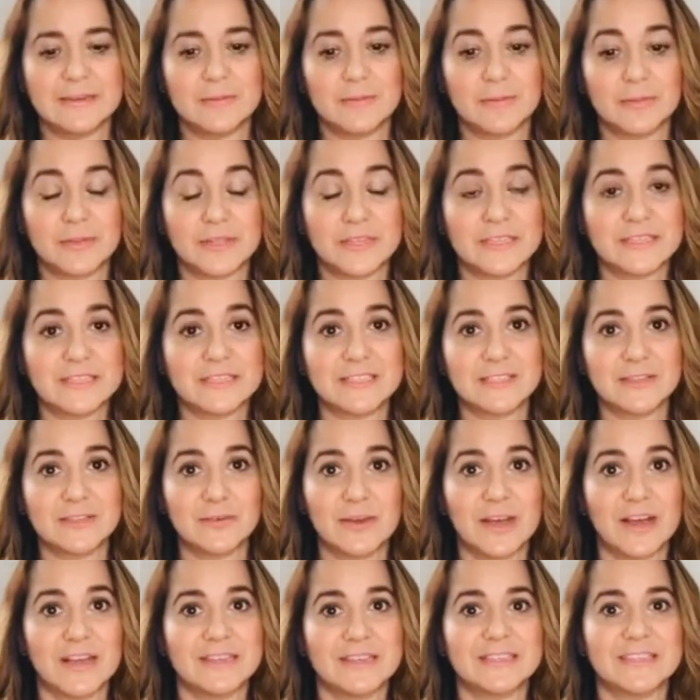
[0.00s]
please you
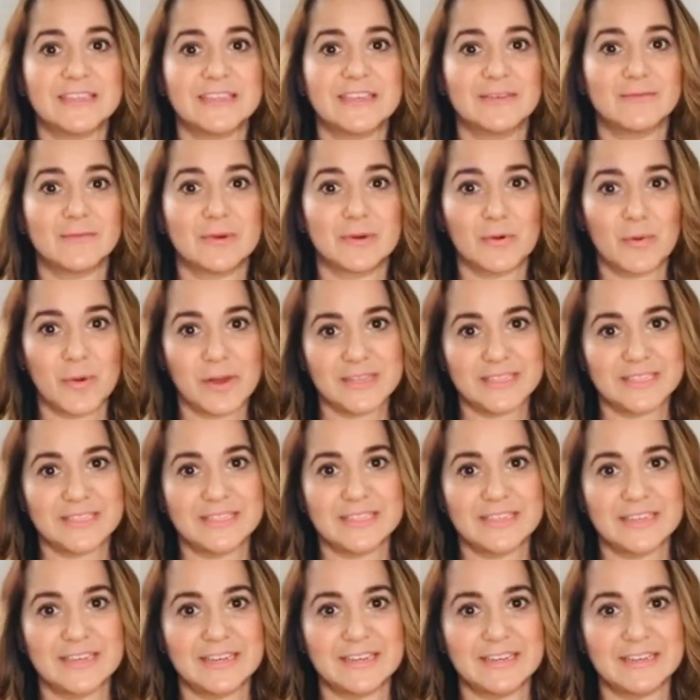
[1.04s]
guys can request
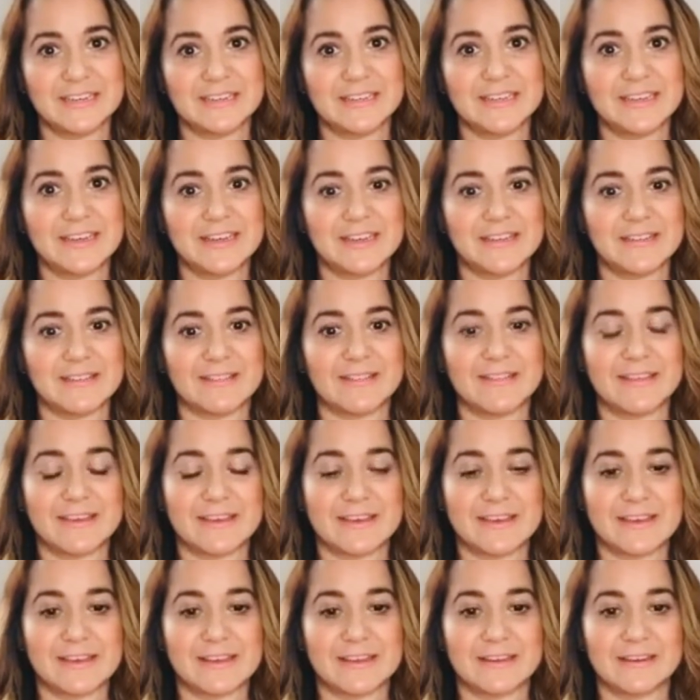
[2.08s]
it and
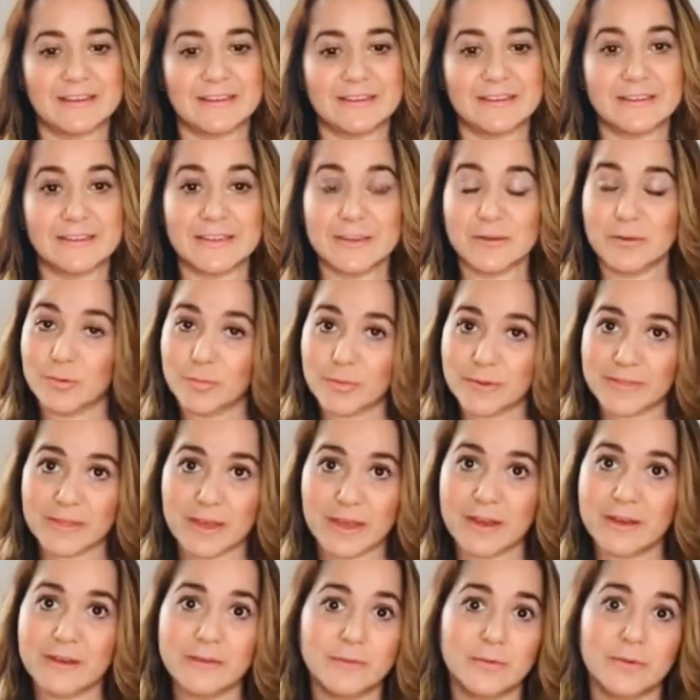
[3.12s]
then it will be
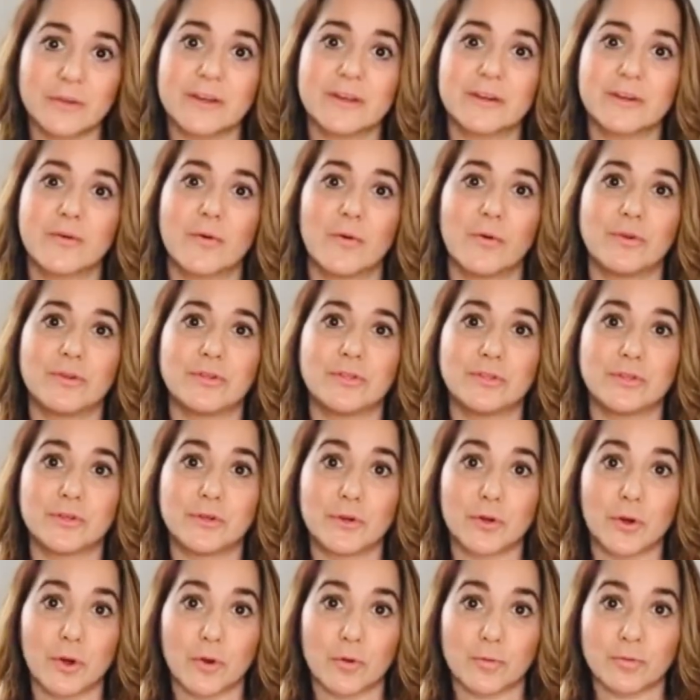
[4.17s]
done we're going to
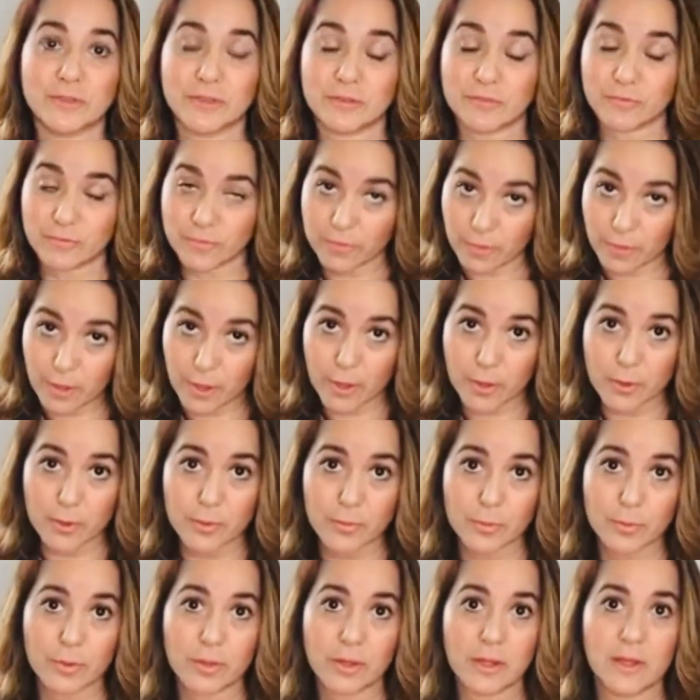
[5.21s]
go with the
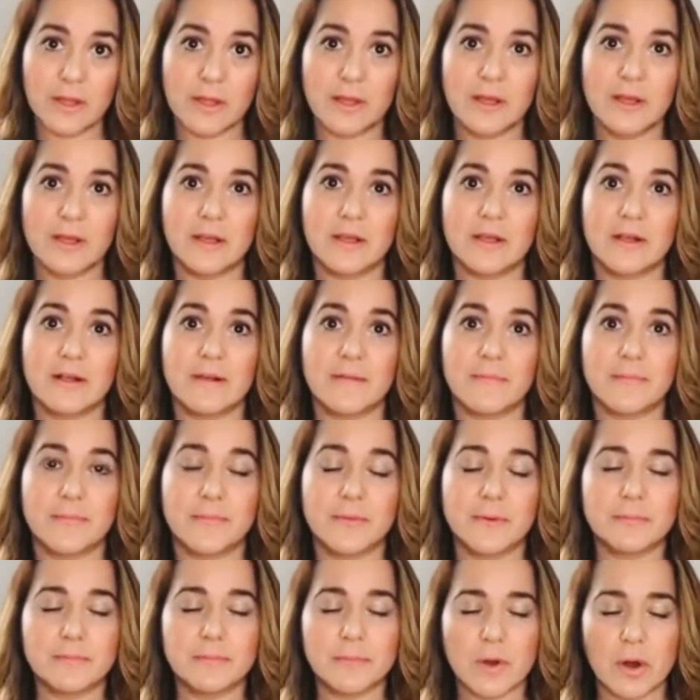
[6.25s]
flow the
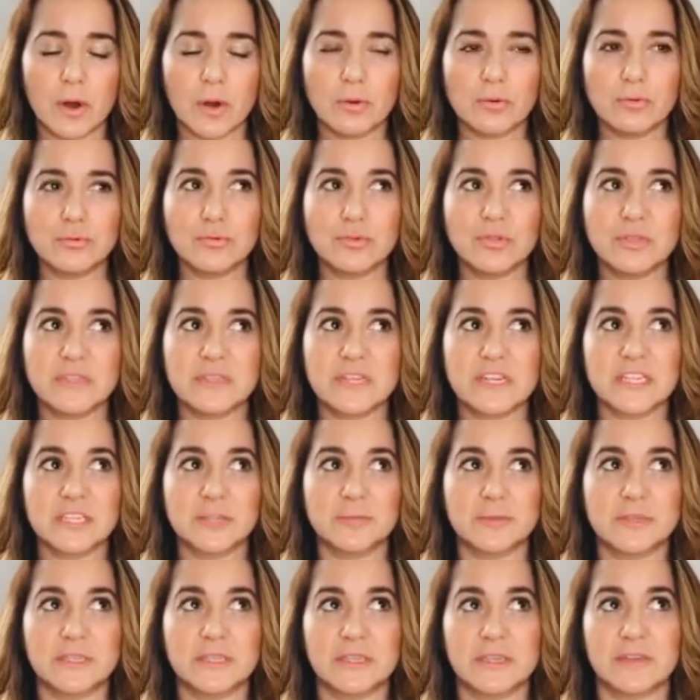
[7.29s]
most
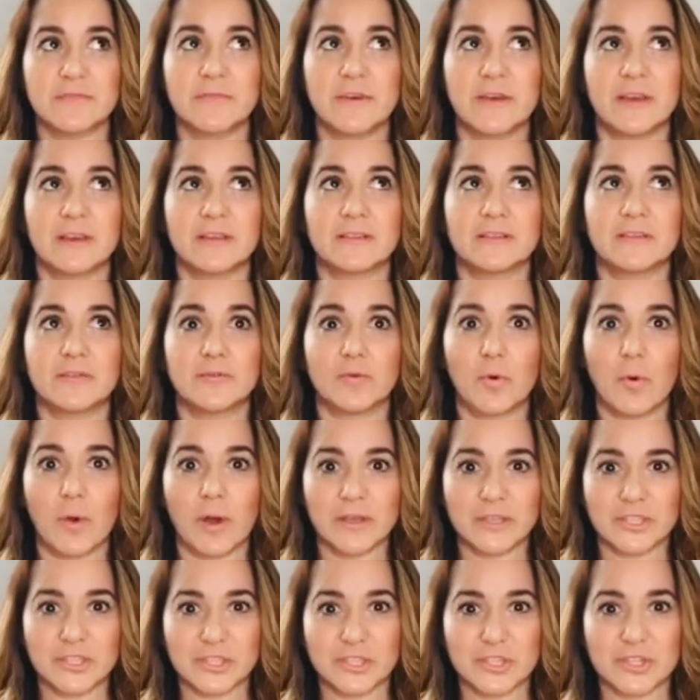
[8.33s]
specific the
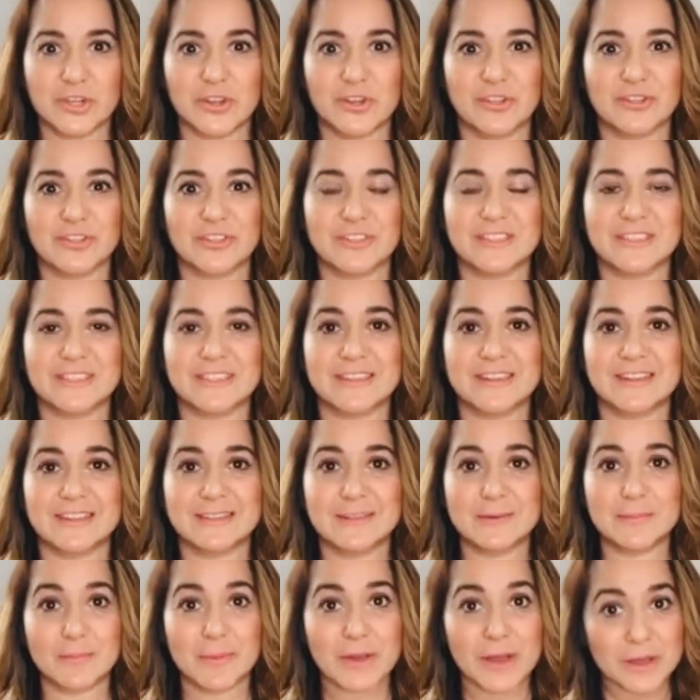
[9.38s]
questions the
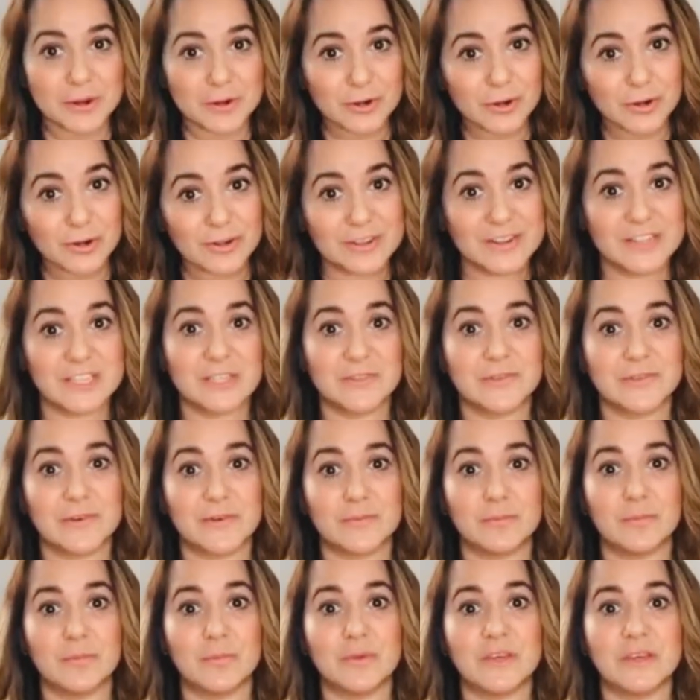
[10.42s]
better it is for
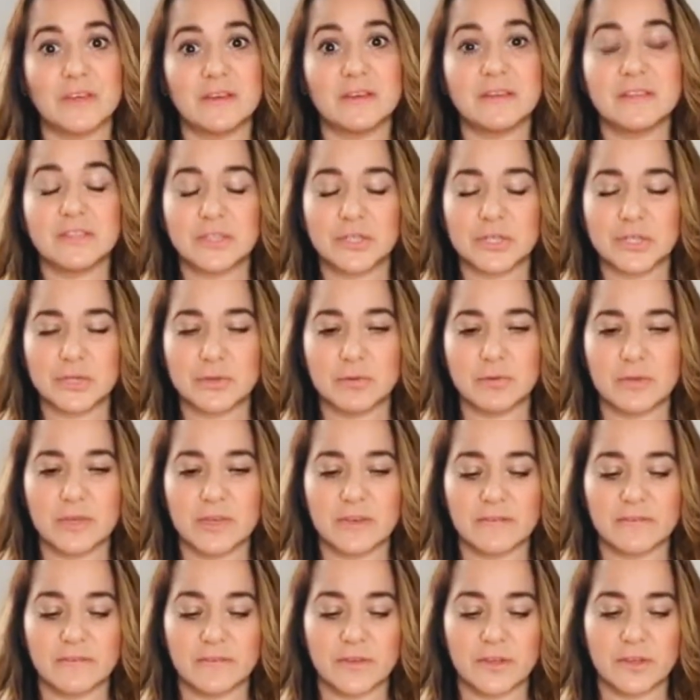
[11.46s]
me to
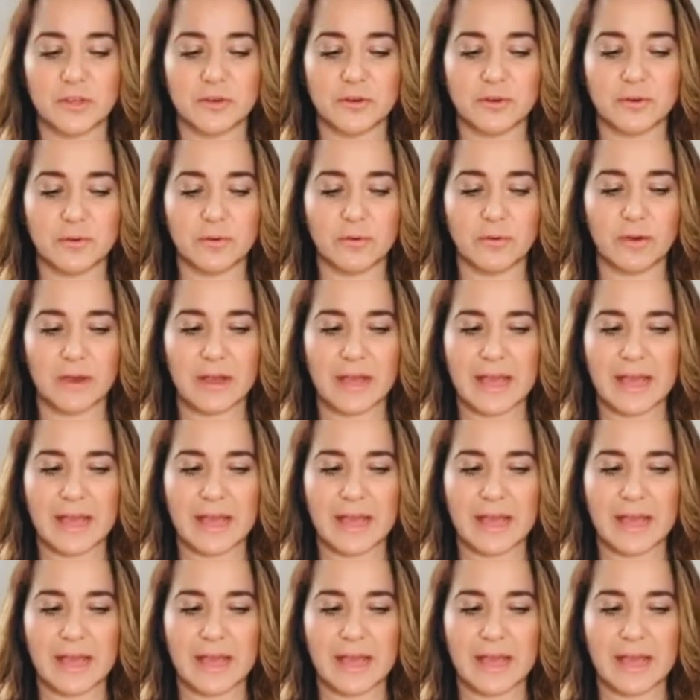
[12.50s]
give you